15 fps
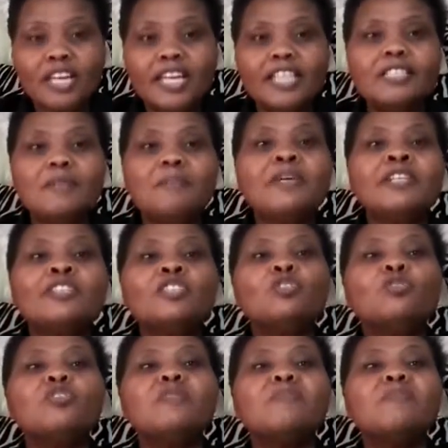It makes
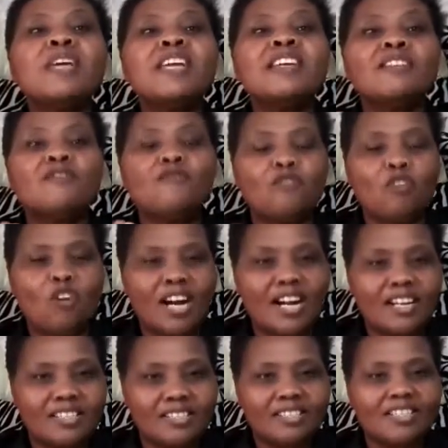you remain
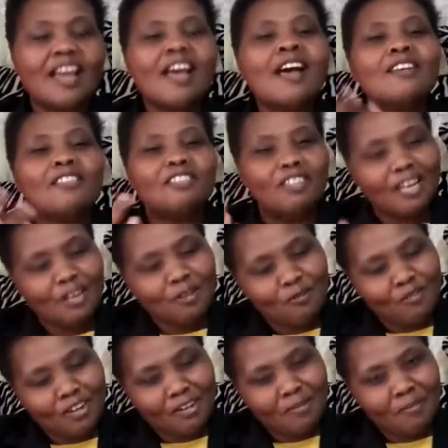focused. Thank you
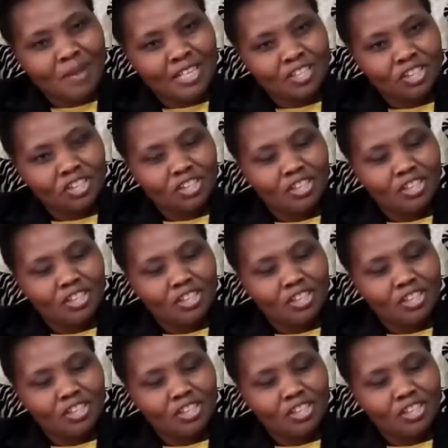very much